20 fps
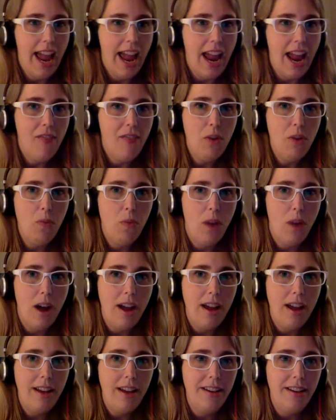
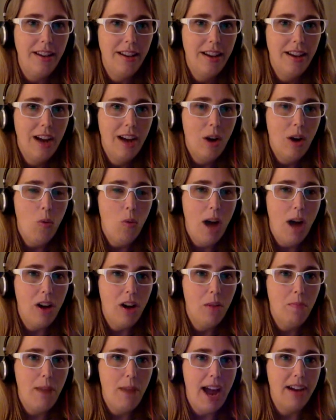everyone.
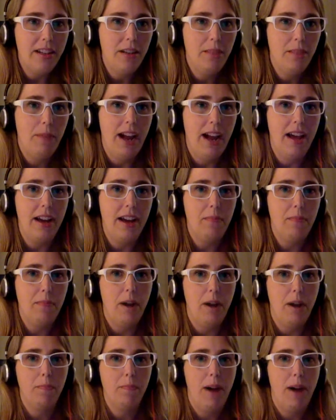Welcome back to Bionic
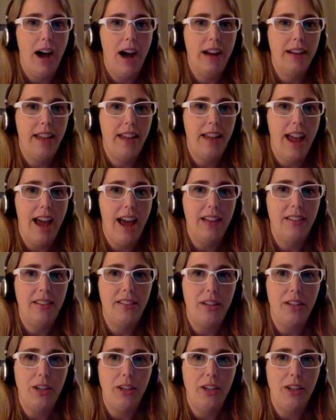Bug Podcast.